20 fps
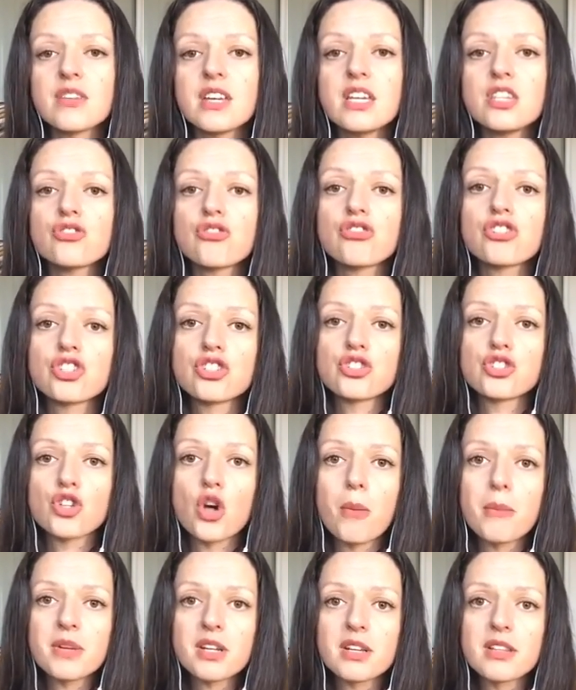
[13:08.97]
estrogen
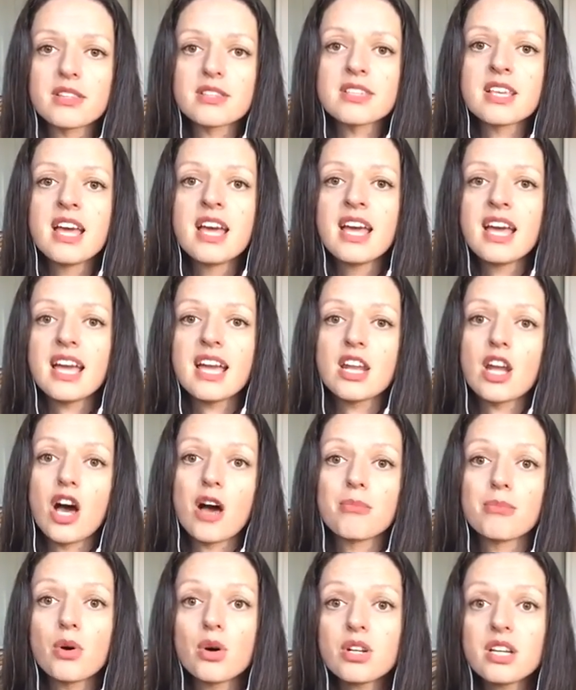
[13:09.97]
dominance in
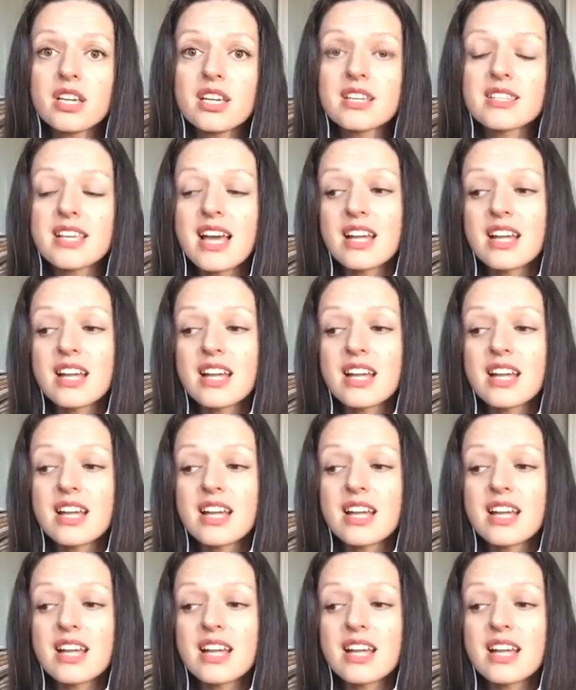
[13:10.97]
our bodies,